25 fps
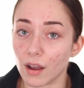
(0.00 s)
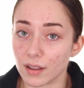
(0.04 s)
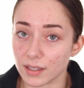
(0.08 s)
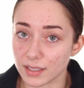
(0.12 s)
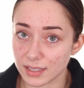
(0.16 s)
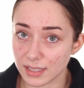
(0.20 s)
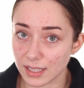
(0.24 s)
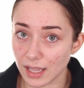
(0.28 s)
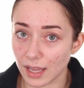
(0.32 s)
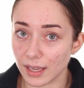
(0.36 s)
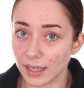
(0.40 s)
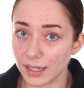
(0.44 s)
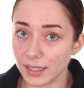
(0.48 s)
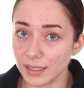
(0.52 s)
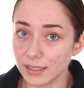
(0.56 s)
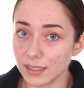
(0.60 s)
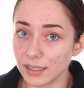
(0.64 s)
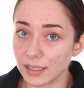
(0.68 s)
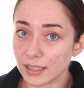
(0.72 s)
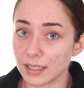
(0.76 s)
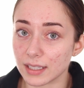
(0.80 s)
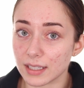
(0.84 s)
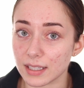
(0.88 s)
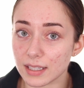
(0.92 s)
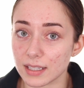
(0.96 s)
oxide
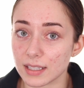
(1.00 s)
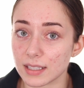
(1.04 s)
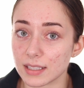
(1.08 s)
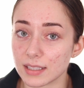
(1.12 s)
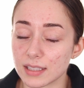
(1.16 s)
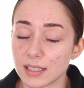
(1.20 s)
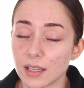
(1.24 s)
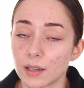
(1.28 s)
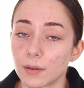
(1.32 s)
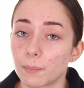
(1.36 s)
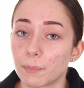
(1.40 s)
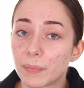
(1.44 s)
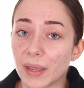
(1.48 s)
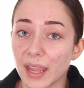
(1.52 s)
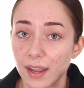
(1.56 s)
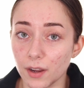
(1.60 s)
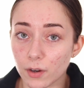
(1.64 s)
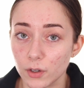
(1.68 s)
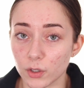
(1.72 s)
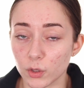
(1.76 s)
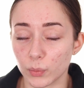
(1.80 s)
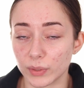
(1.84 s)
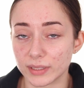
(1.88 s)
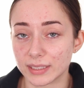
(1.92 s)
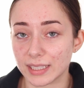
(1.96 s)
is
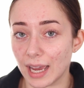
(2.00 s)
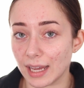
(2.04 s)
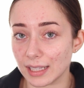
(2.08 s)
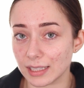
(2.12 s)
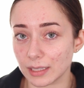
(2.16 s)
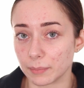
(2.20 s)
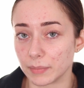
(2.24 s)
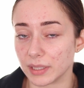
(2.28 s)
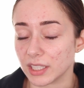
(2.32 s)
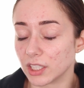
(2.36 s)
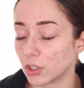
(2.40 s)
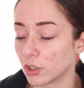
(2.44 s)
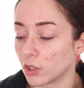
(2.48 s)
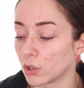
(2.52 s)
paired with calamine